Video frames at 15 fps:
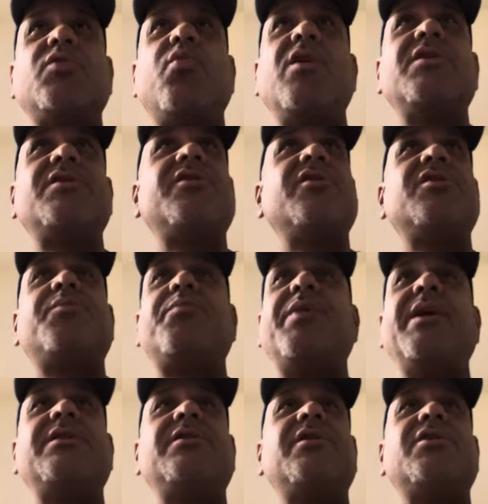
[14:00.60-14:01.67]
once there's
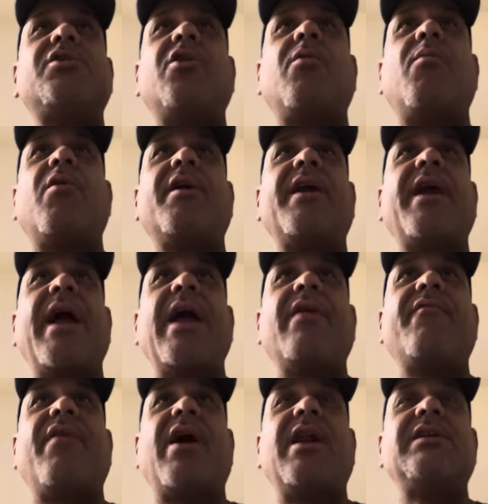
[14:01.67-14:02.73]
peace, there's no more gang
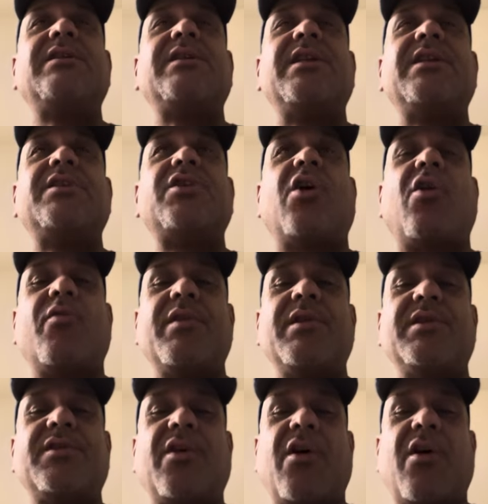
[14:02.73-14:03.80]
violence and it's all
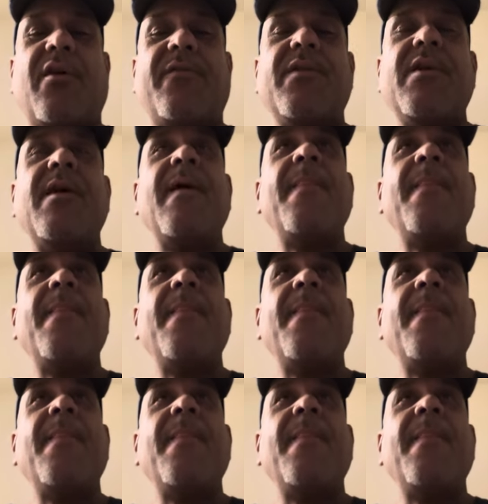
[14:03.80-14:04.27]
resolved,